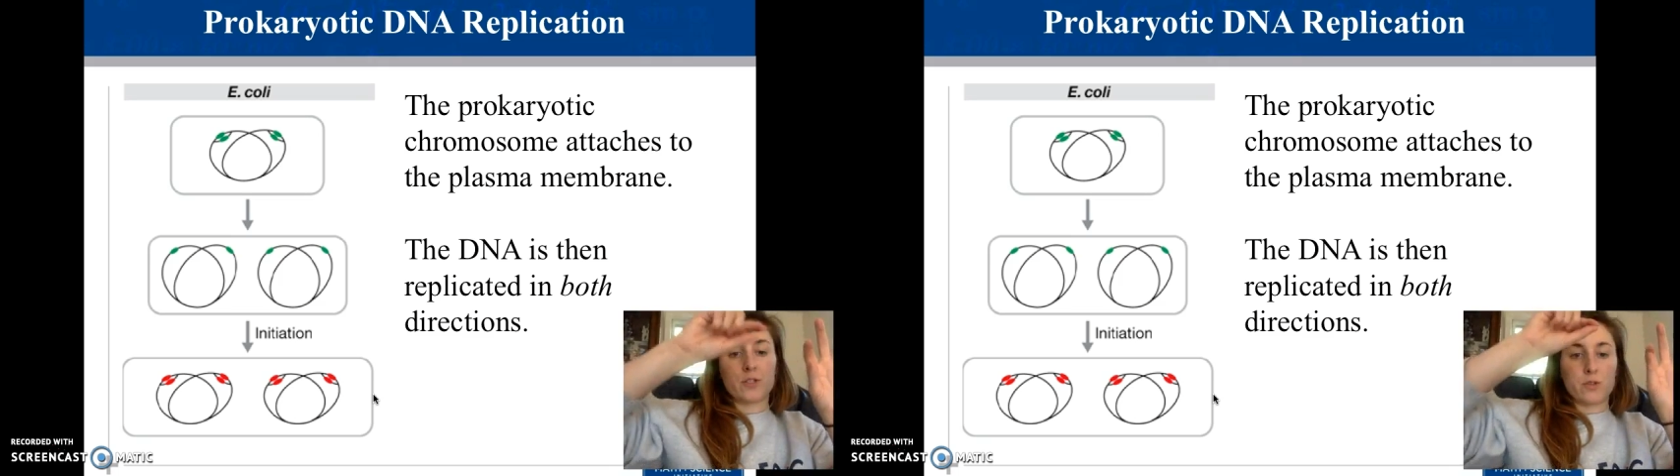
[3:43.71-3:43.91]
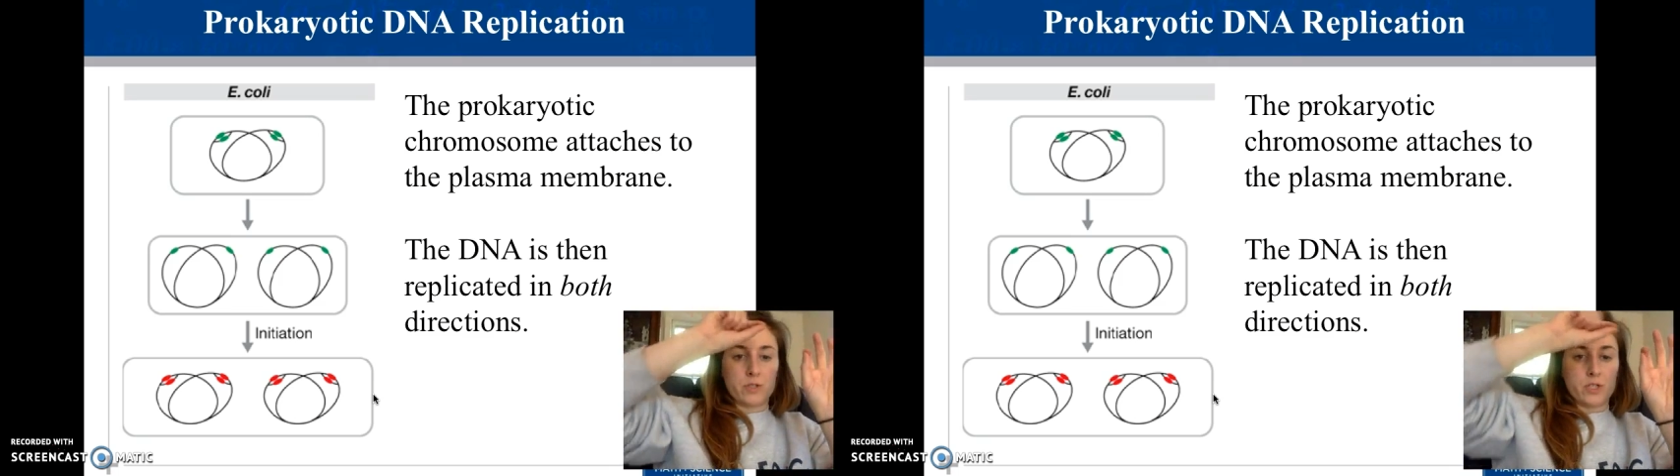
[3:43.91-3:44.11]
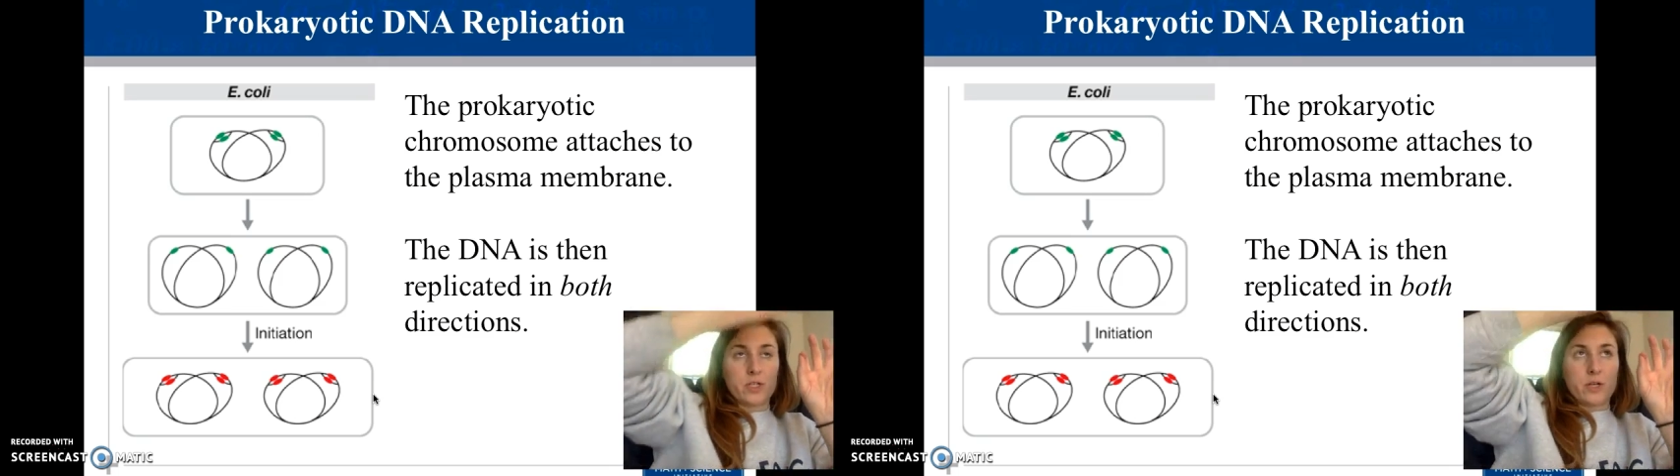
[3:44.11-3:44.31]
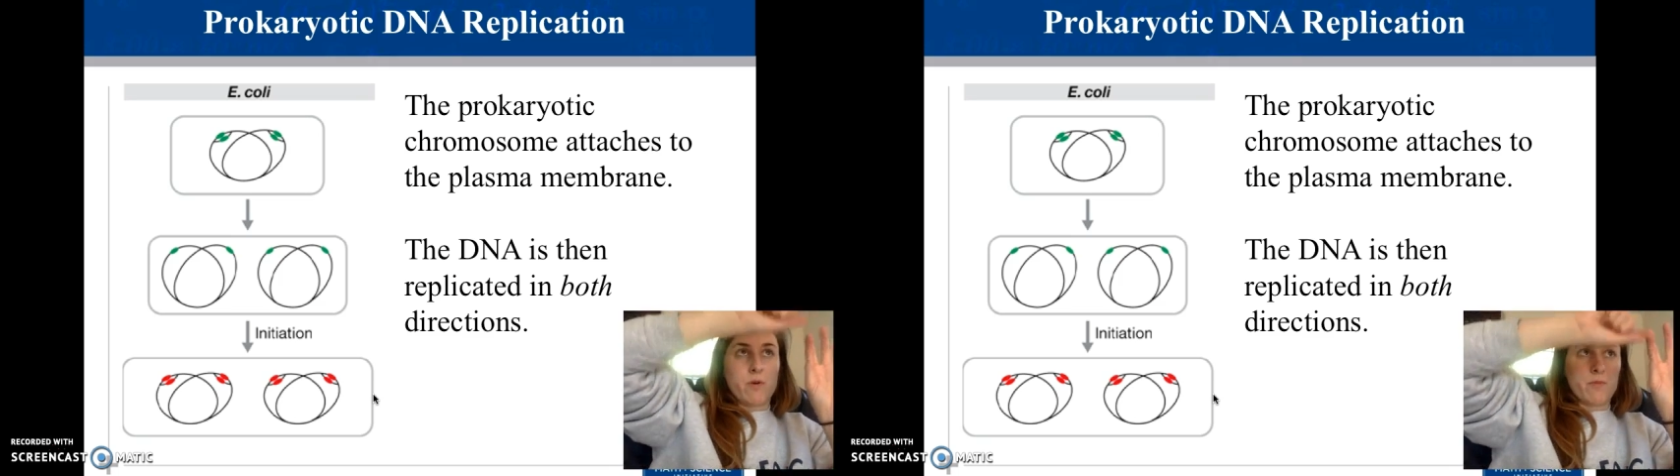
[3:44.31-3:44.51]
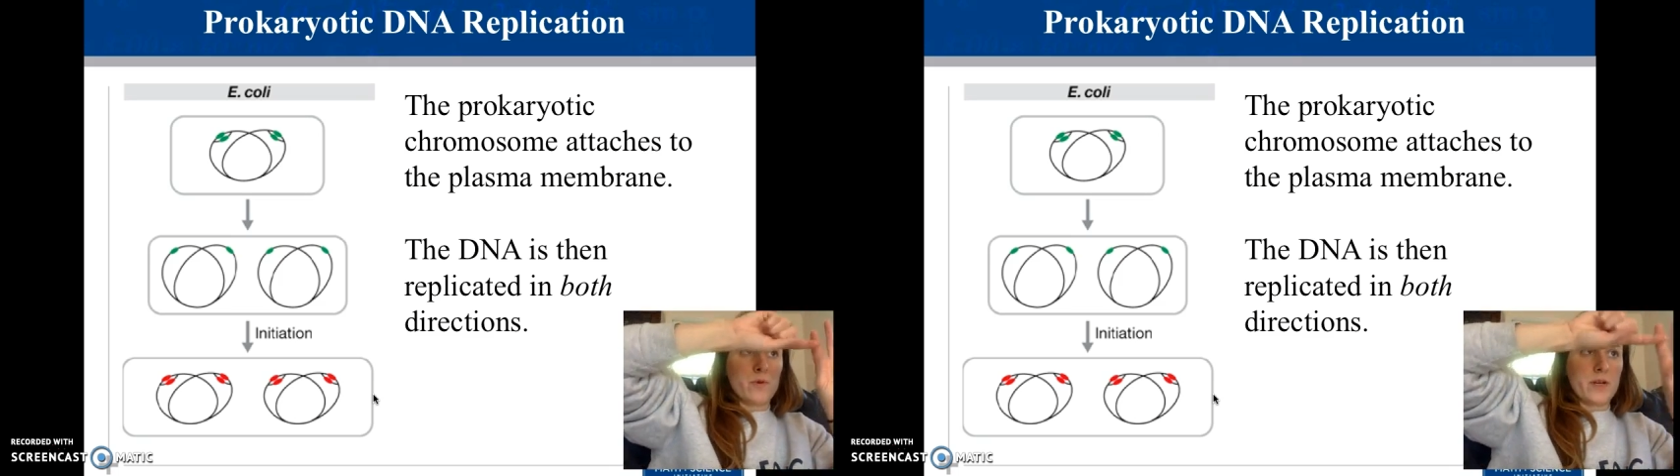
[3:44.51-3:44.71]
So it starts at
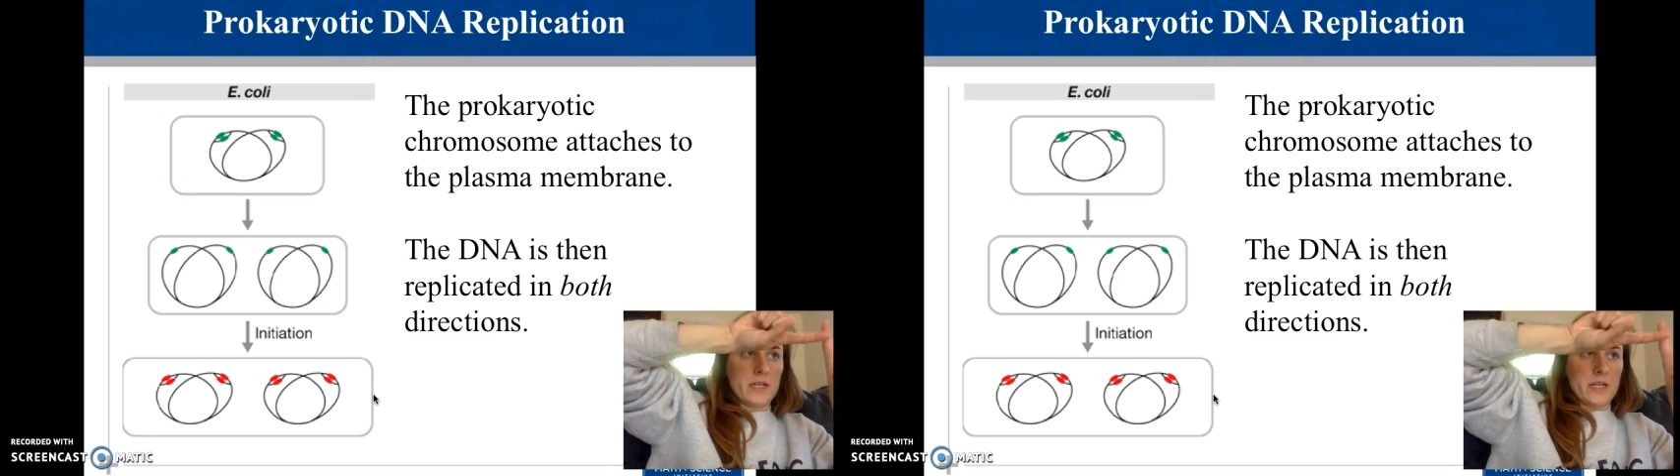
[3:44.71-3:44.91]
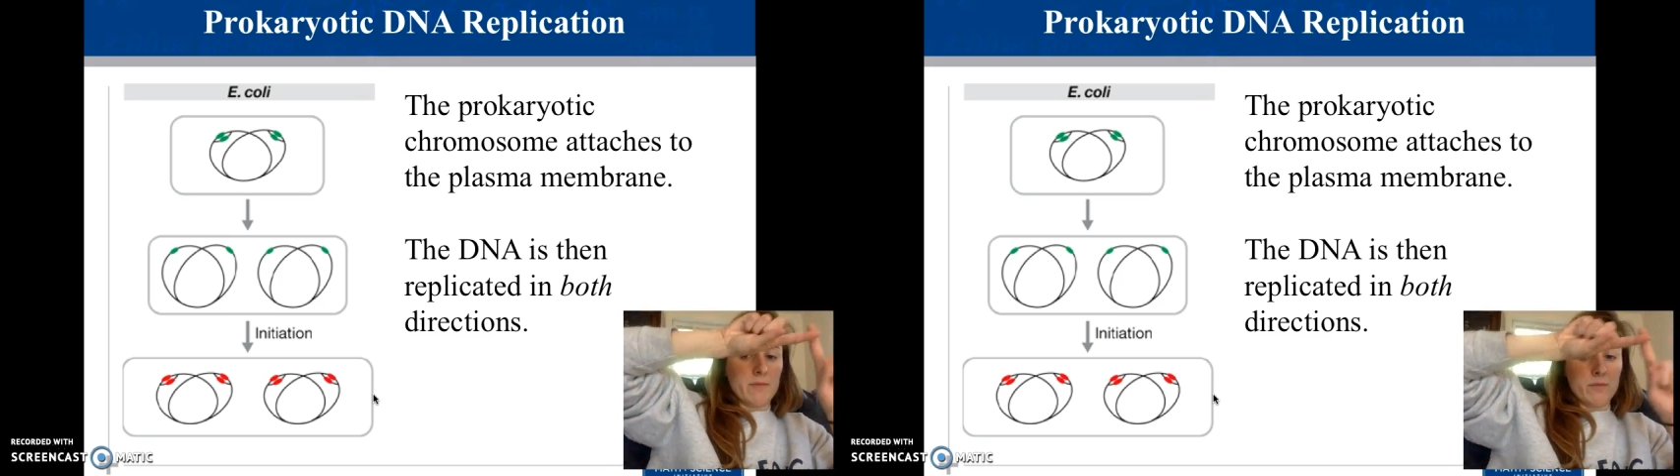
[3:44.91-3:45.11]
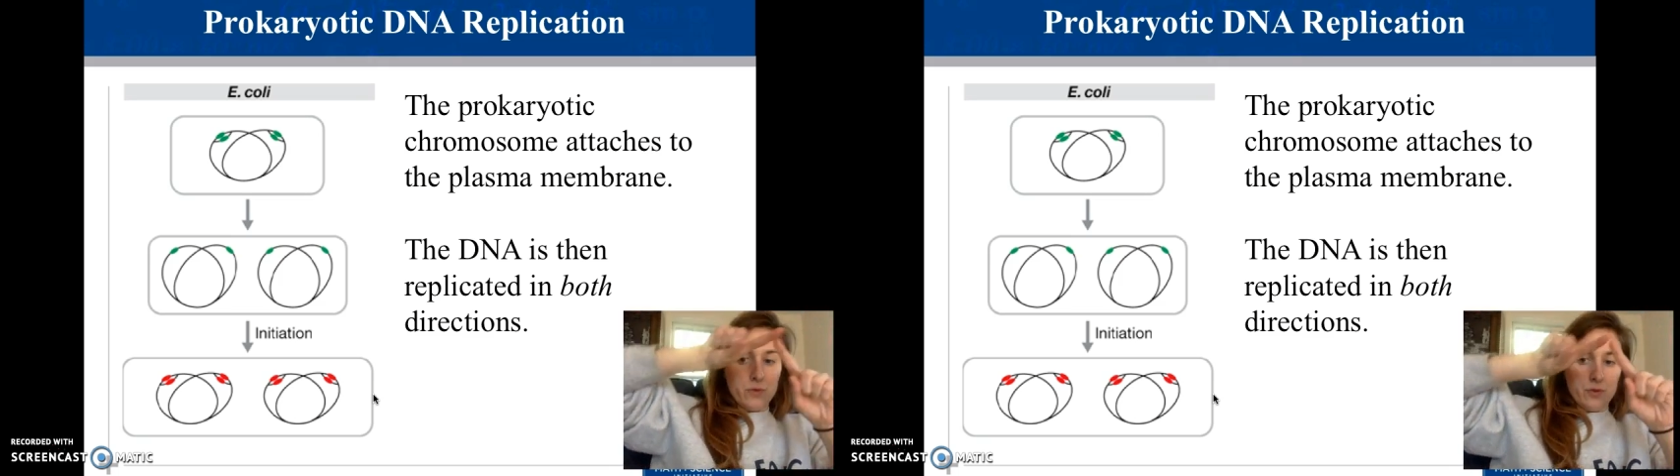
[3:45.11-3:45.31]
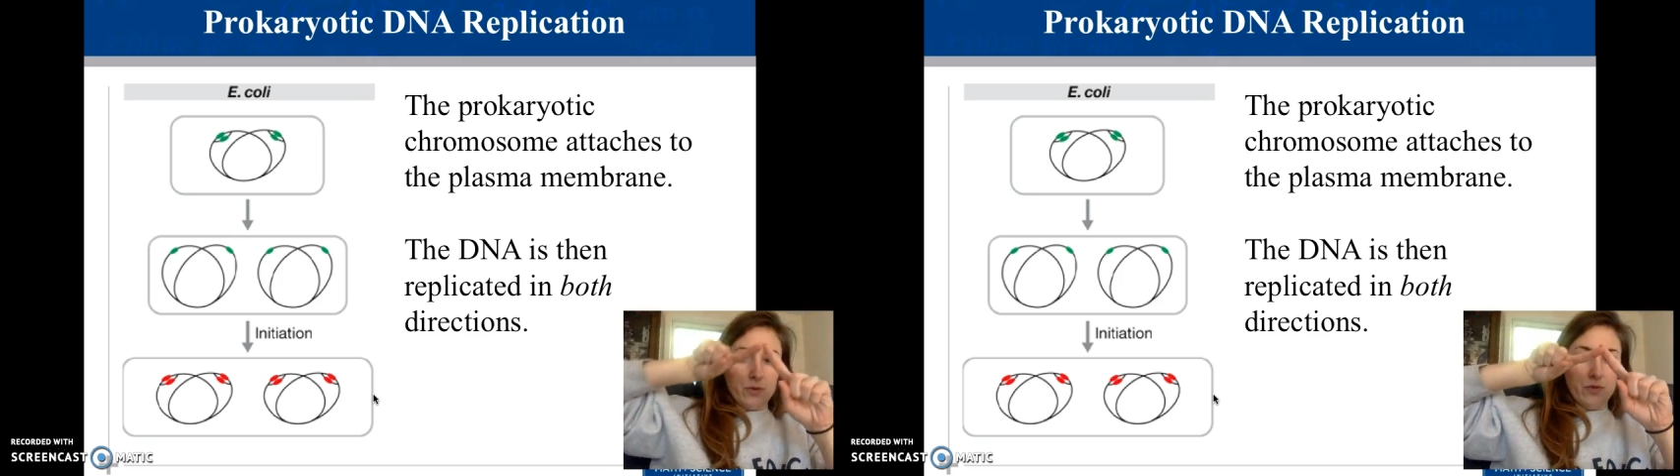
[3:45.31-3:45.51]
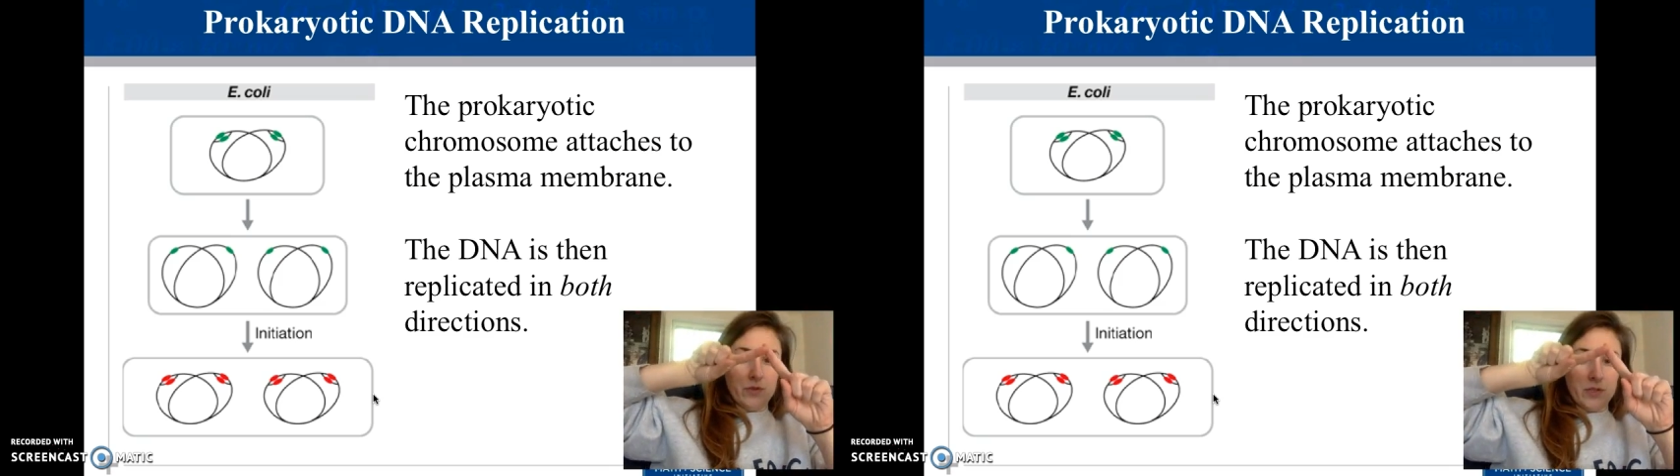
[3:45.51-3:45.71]
one point and it
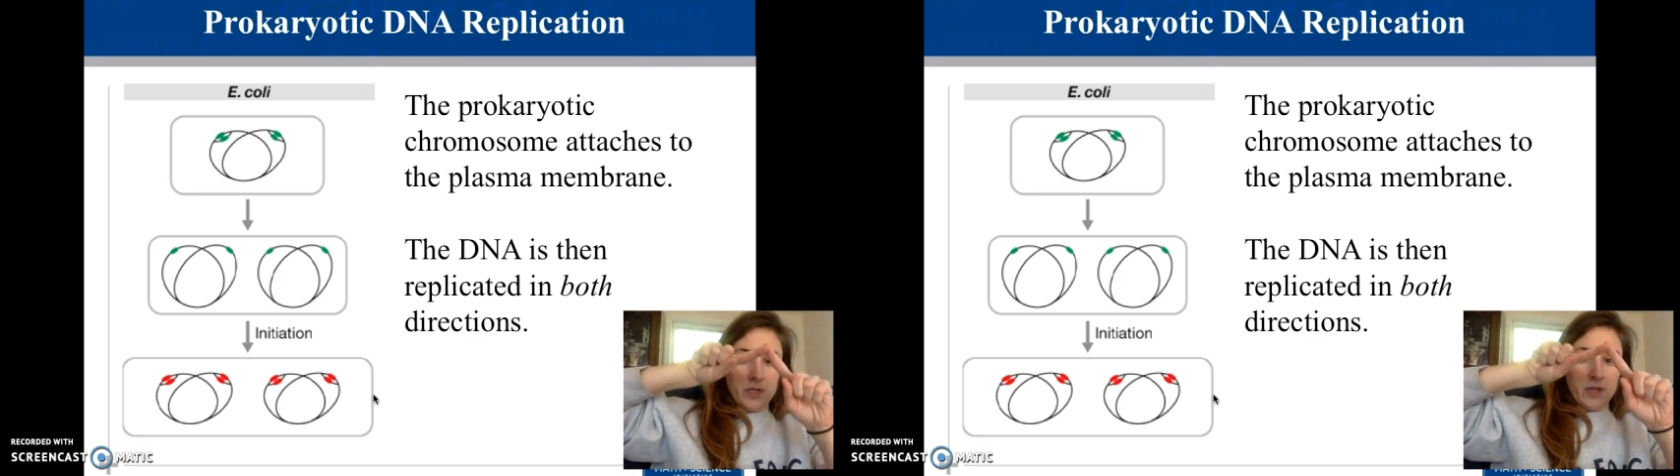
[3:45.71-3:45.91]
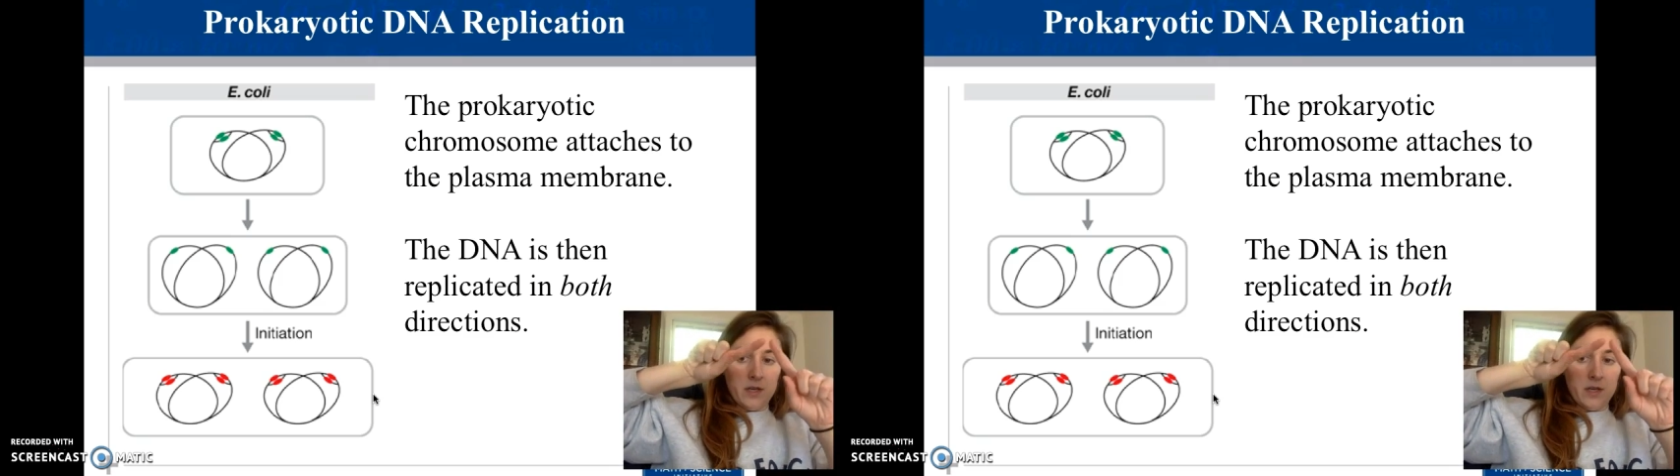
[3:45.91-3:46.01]
moves